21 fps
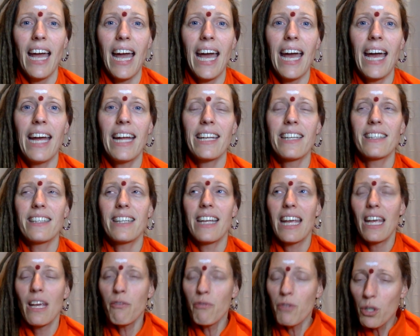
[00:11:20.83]
And
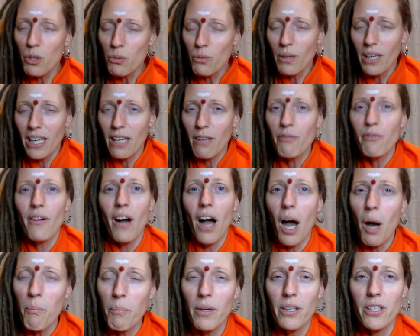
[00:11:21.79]
if you give
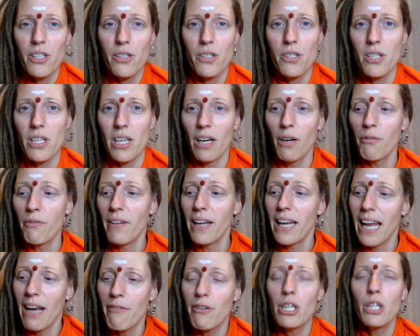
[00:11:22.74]
up on yourself,
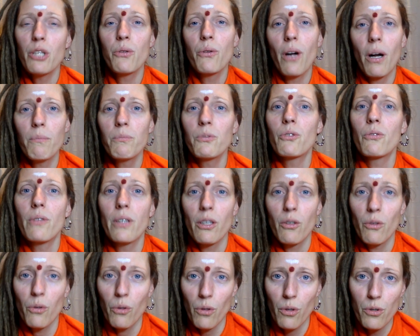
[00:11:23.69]
whenever you come to a
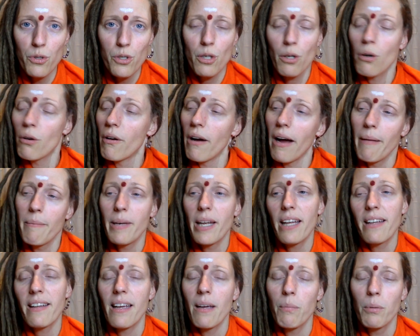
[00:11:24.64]
conclusion, oh, I'm
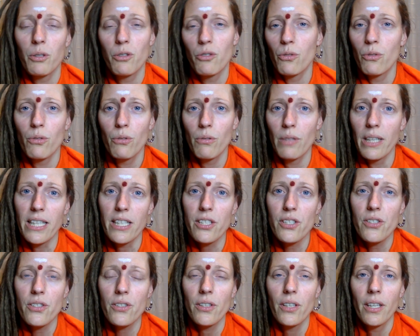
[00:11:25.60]
not able to do
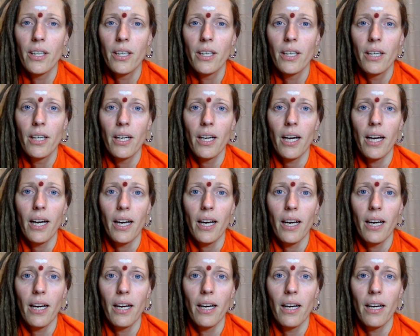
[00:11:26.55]
this,
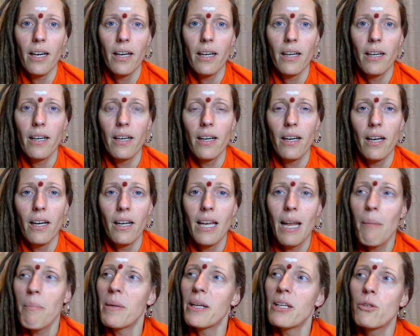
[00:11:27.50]

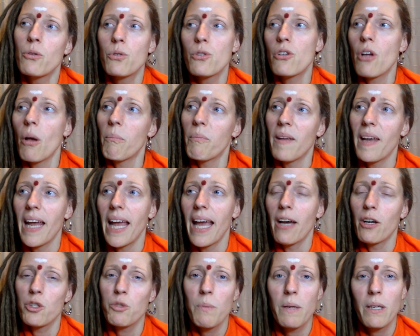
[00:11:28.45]
let me do something
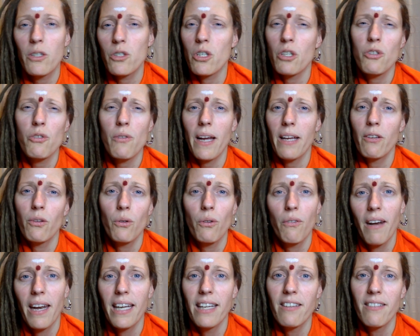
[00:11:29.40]
else because I tried
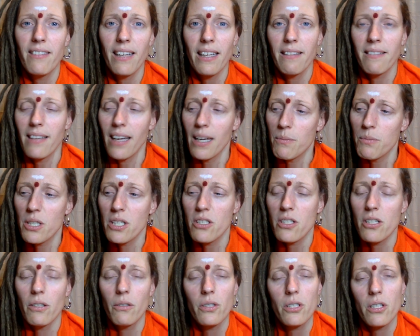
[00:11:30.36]
already 10 times and
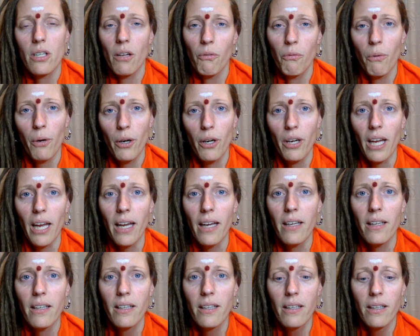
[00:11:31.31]
still it's not
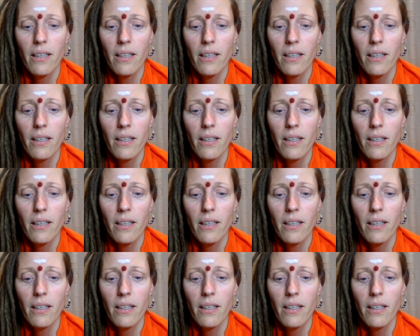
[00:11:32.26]
working.